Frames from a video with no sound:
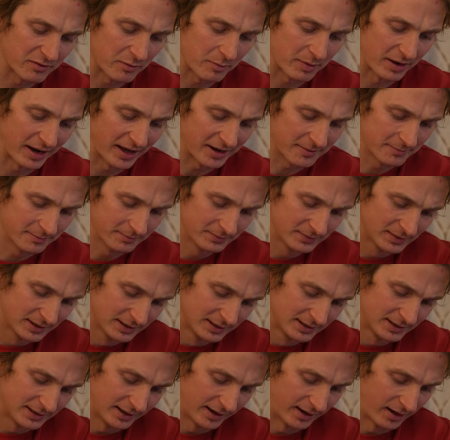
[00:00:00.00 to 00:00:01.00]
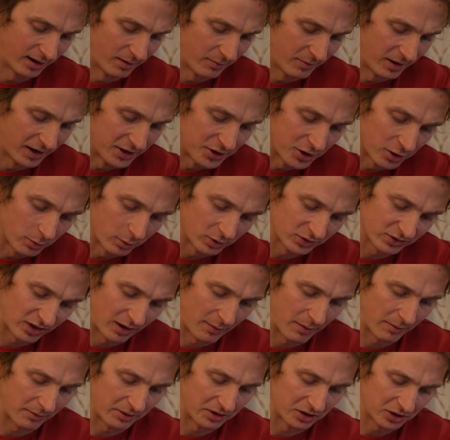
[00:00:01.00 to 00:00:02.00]
of a plan, um, I know what
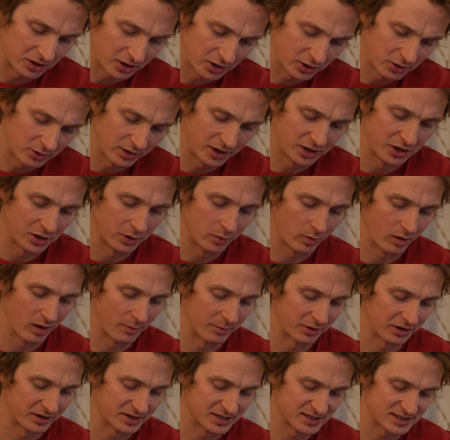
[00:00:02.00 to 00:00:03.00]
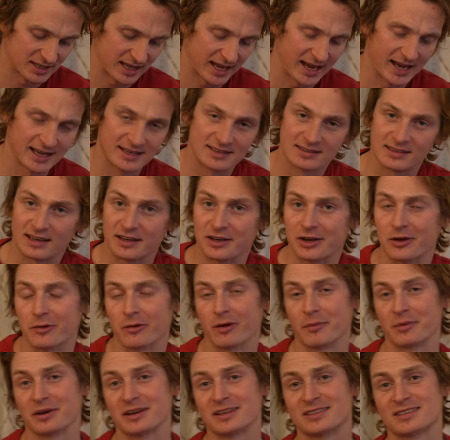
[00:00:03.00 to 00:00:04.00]
time I'm going to go, I know where I'm going to stand, I know
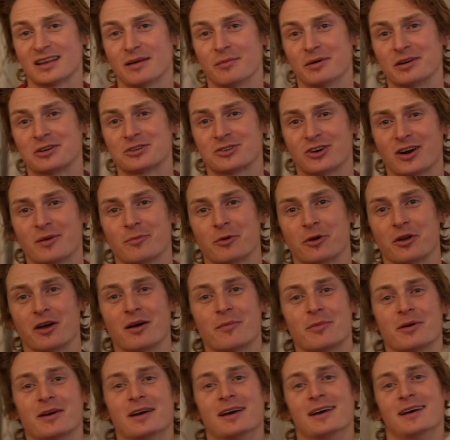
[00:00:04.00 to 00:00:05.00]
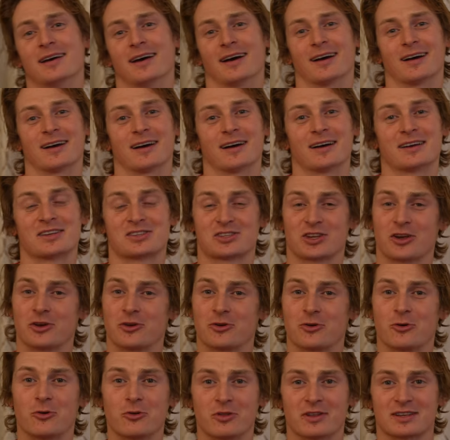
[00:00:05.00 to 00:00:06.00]
where I'm going to set my tripod up. Uh,
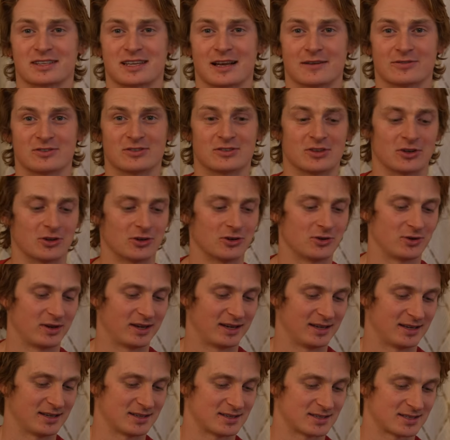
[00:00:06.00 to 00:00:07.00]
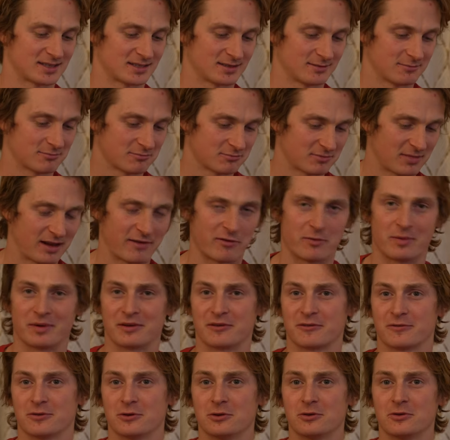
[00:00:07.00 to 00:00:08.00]
so all that's left to do is have a bit
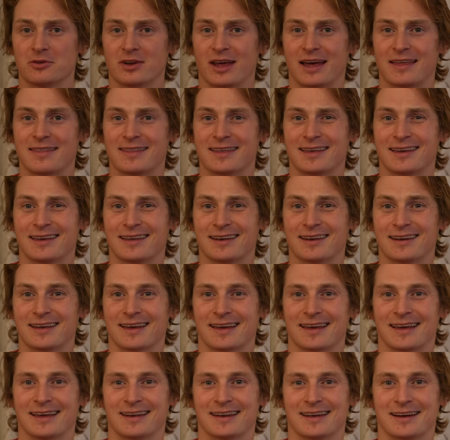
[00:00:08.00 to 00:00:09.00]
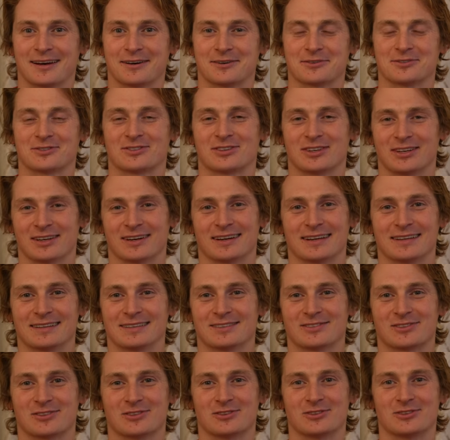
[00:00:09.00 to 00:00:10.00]
of food and then head out
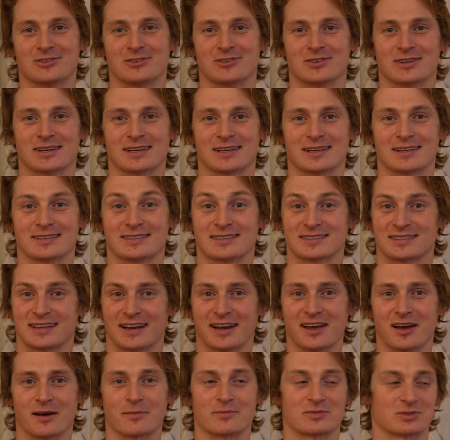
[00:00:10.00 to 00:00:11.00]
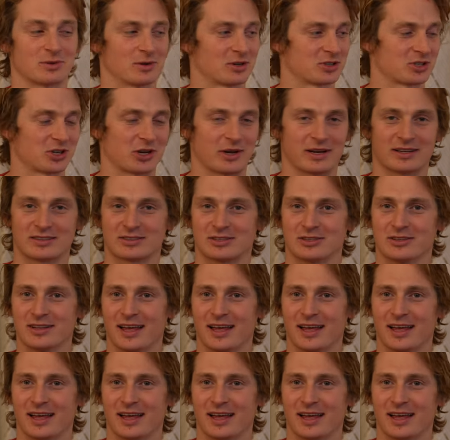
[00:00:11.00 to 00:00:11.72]
tonight to, uh, to set it up. So I'll show you how to do